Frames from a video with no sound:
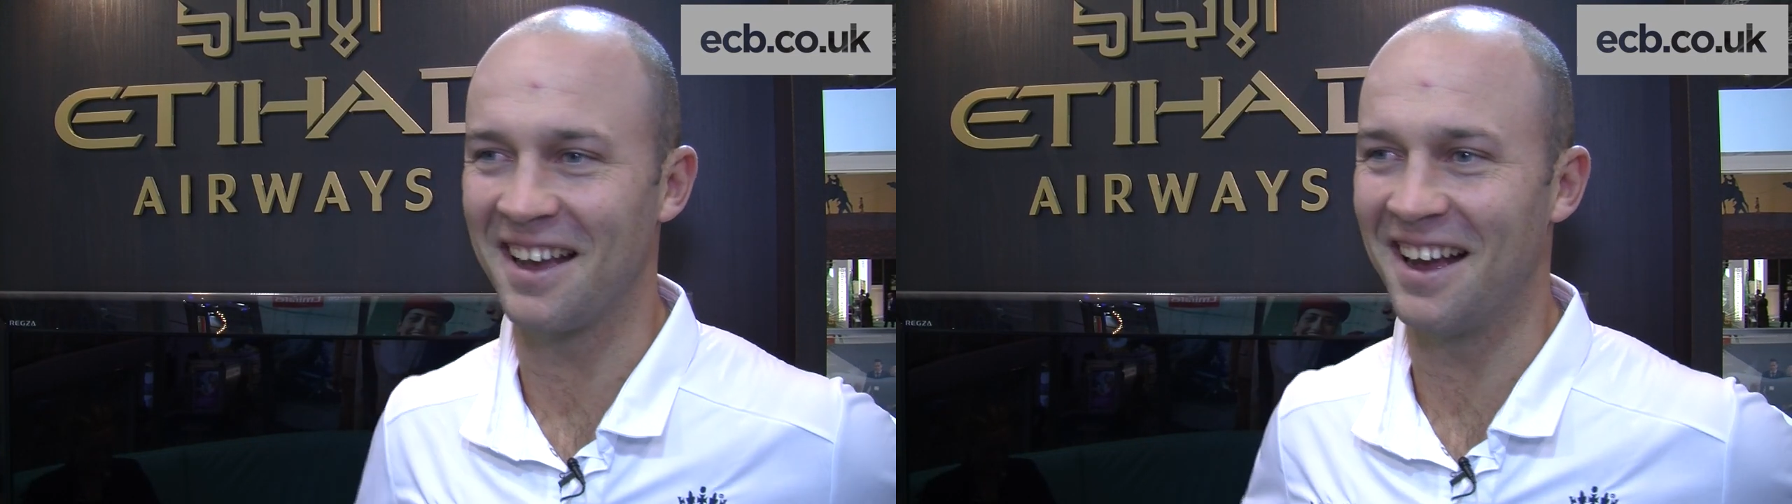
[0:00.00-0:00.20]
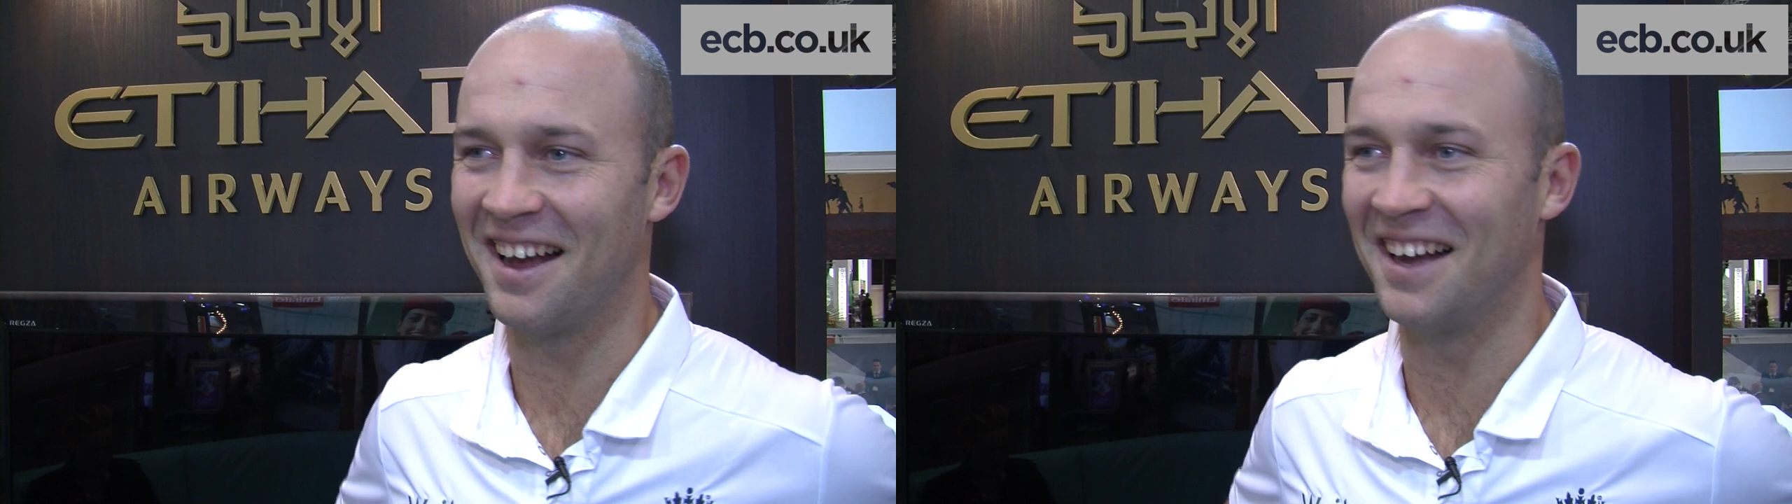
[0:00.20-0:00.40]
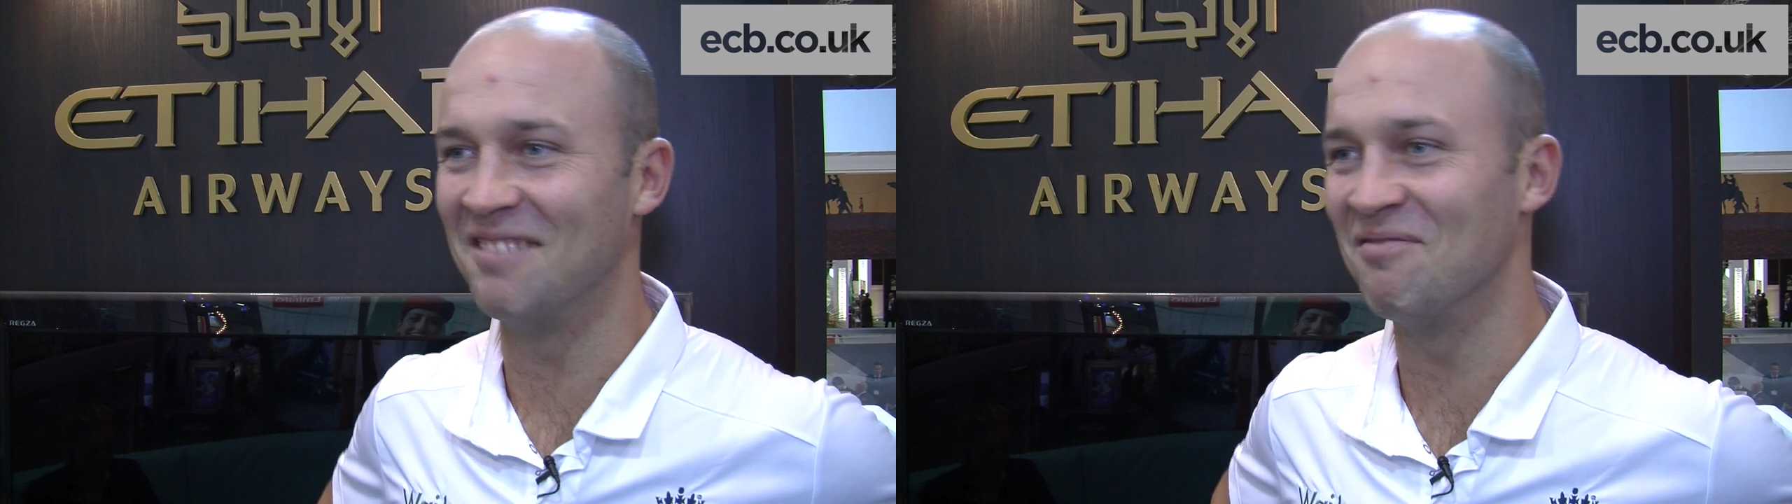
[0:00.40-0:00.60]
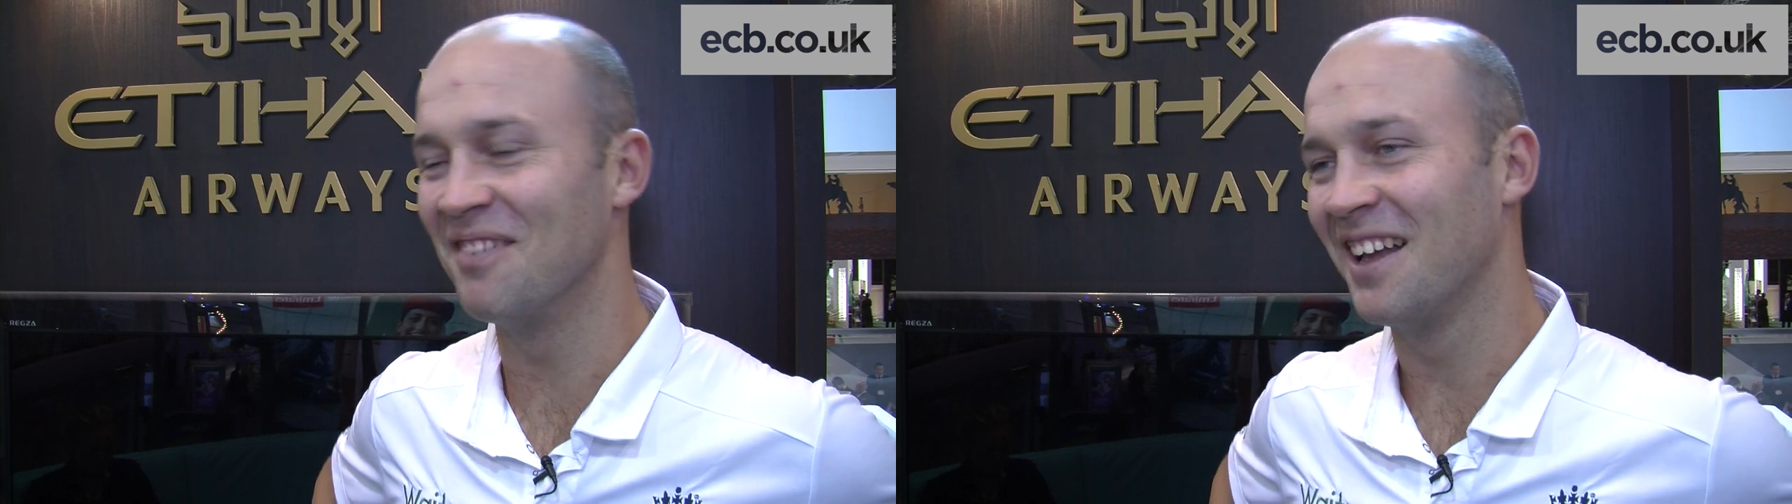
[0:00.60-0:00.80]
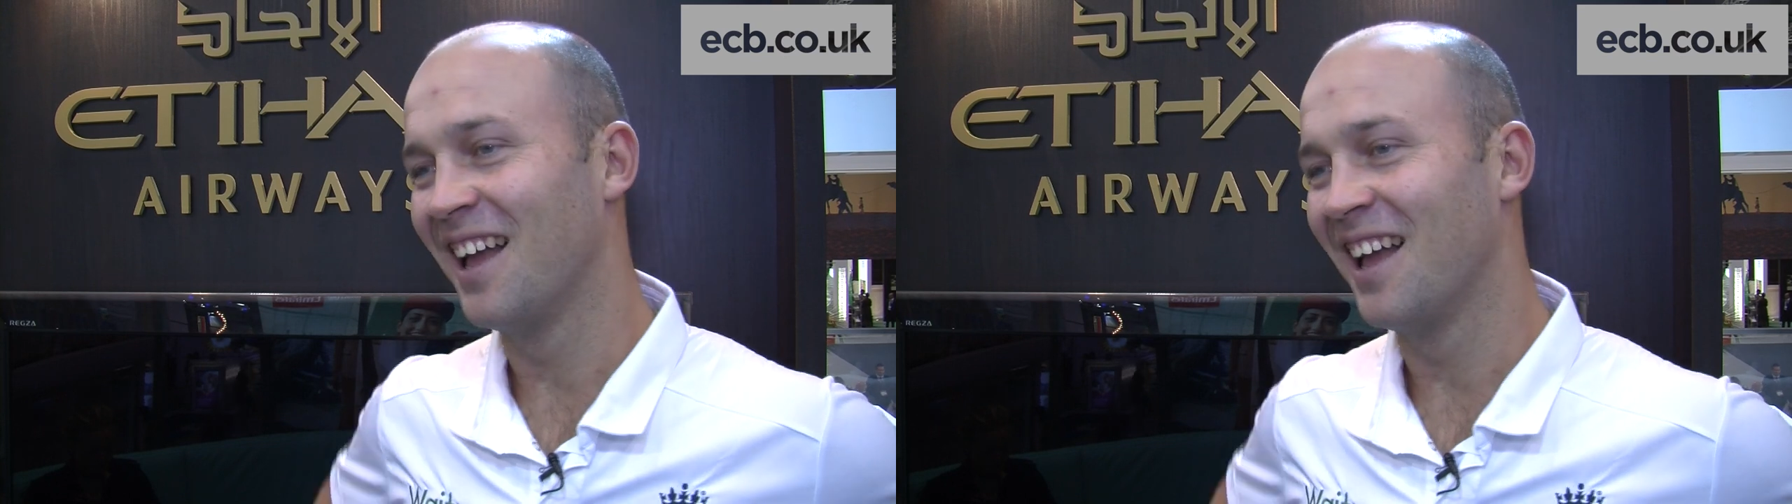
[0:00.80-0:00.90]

Um,